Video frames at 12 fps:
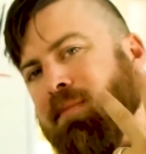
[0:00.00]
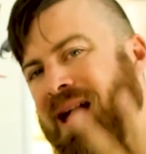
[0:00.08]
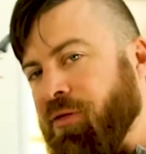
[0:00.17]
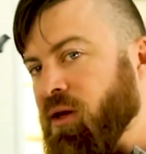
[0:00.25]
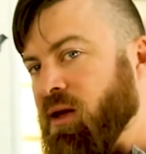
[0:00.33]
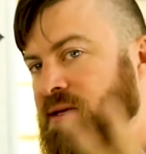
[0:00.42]

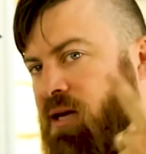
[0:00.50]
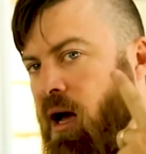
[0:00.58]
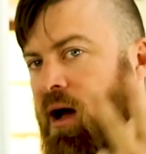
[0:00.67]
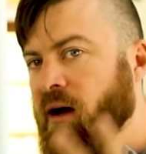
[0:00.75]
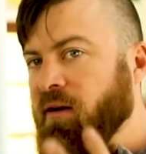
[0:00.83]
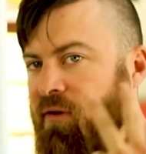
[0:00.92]
methods
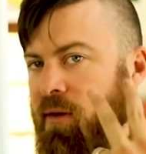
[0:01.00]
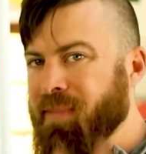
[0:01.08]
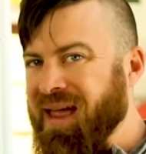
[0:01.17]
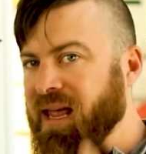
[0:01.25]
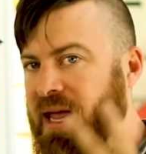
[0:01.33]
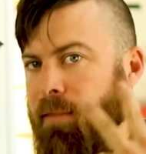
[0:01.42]
of
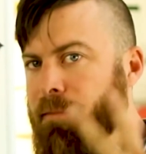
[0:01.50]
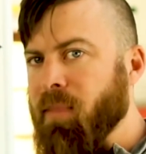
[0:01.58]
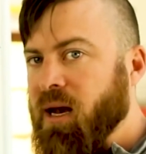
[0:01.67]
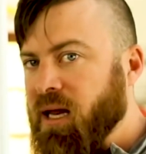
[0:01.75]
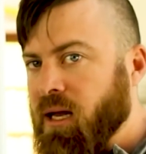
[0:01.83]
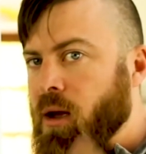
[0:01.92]
making
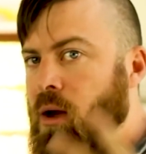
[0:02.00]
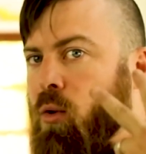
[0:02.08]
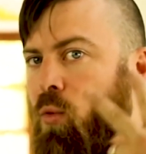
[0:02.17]
money